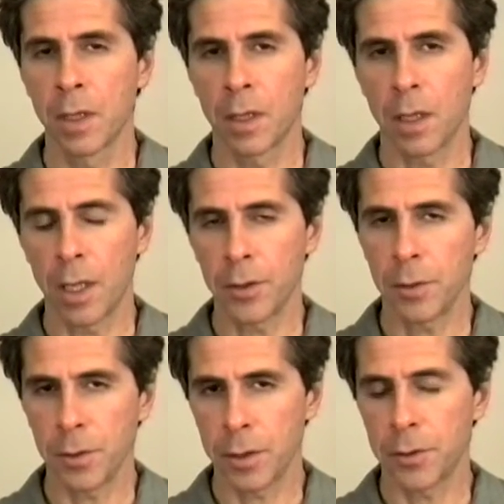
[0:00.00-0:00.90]

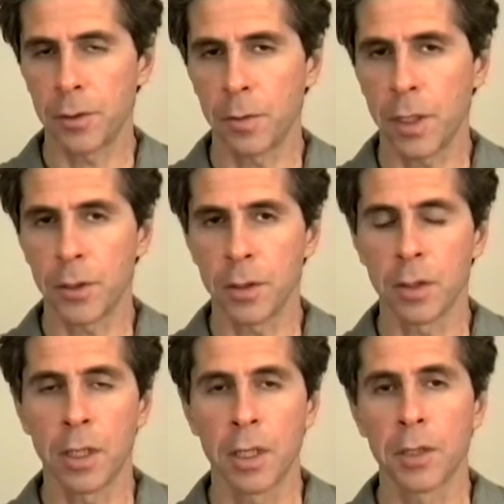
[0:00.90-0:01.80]
onto a
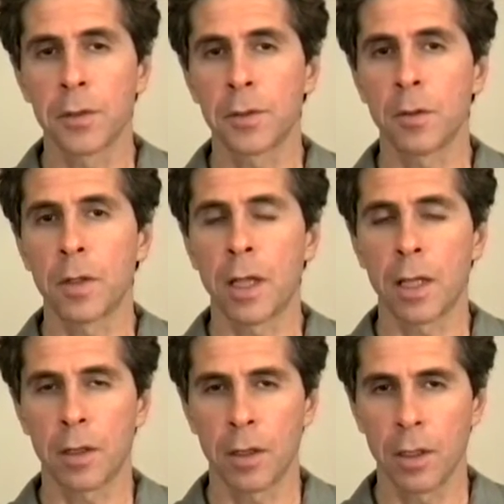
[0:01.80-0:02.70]
situation so
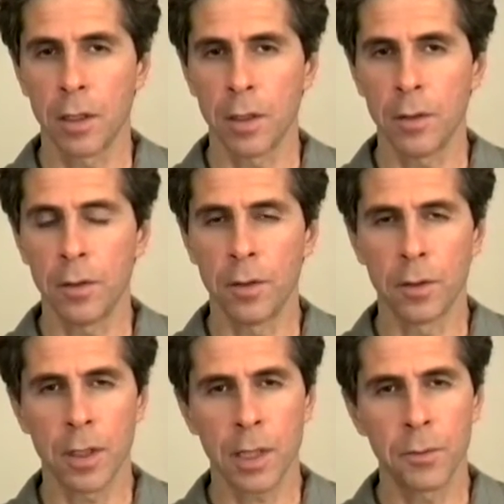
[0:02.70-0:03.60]
that you're
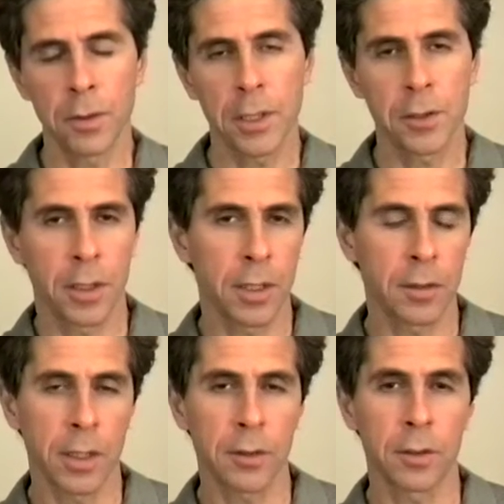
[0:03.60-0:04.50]
not really seeing
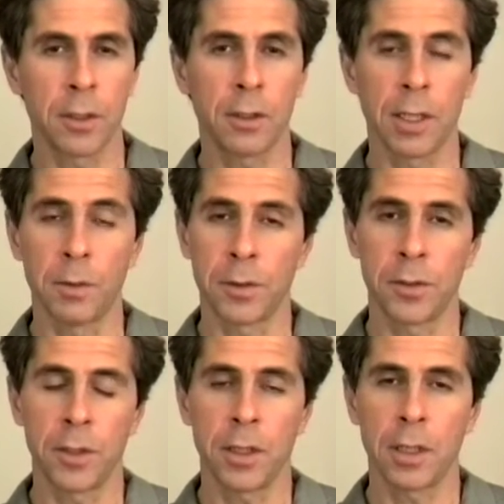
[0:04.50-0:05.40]
things clearly. What you're
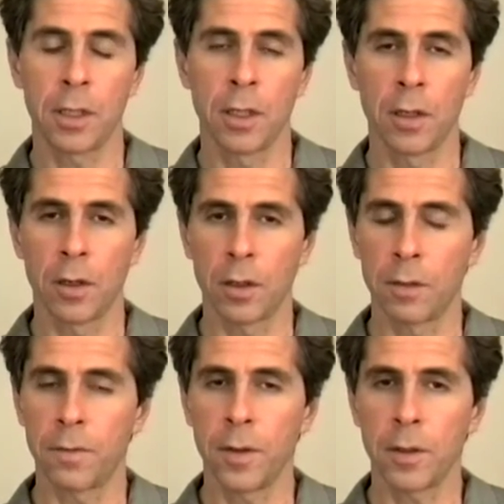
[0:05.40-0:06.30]
seeing are
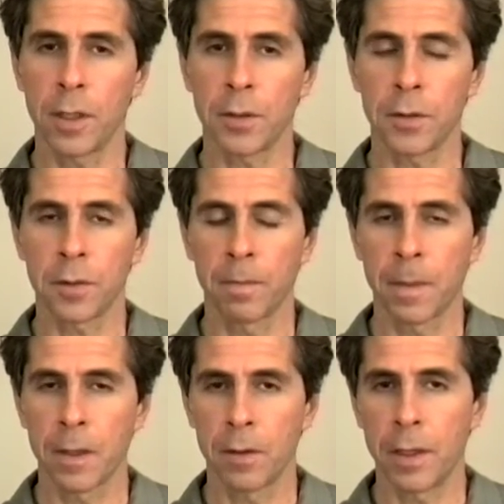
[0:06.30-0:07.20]
the feelings
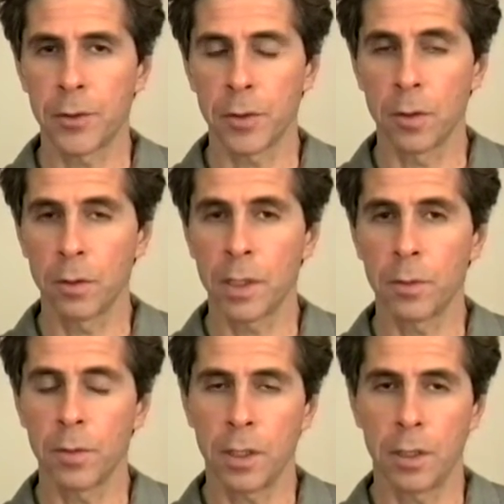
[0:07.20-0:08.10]
that you're
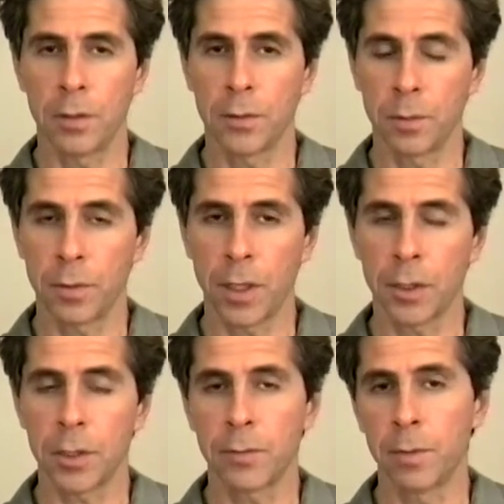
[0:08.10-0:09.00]
holding within,
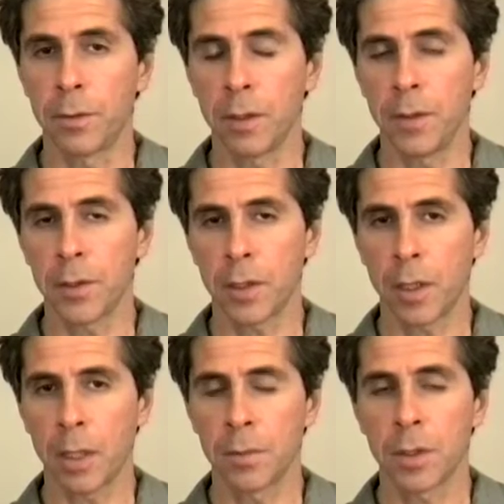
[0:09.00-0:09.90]
suppressed from previous
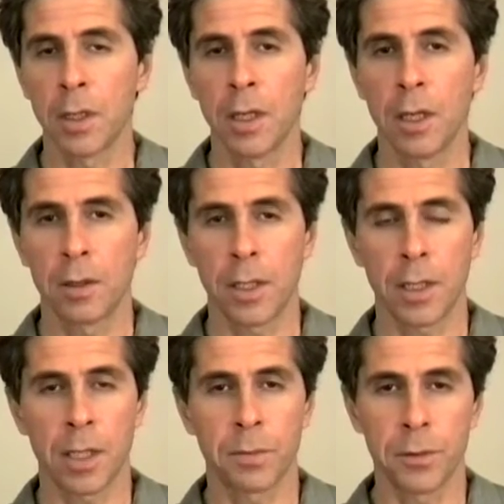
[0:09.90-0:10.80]
times, that
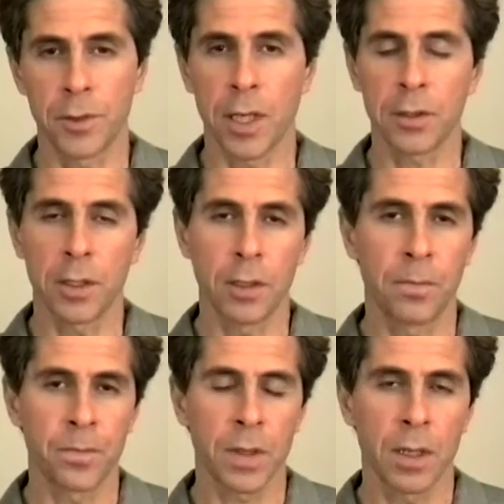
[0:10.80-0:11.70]
get projected
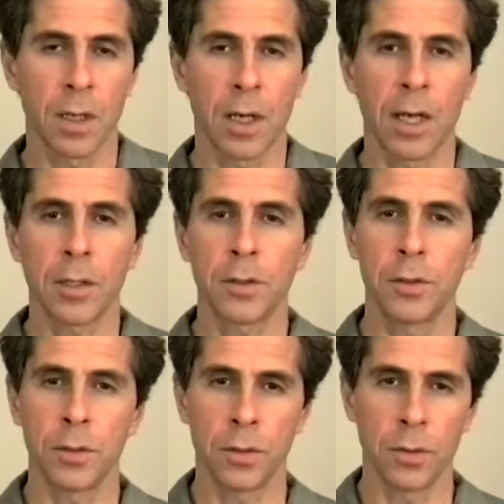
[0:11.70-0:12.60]

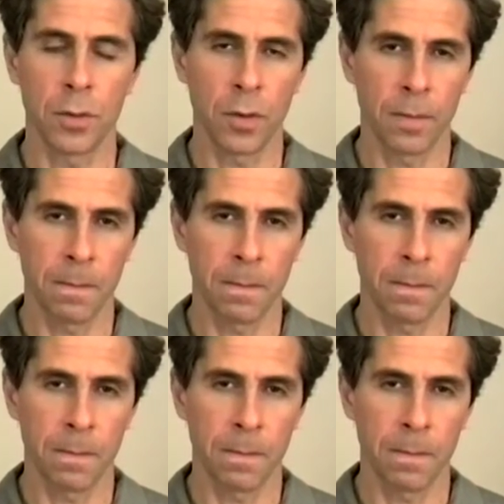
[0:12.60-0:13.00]
onto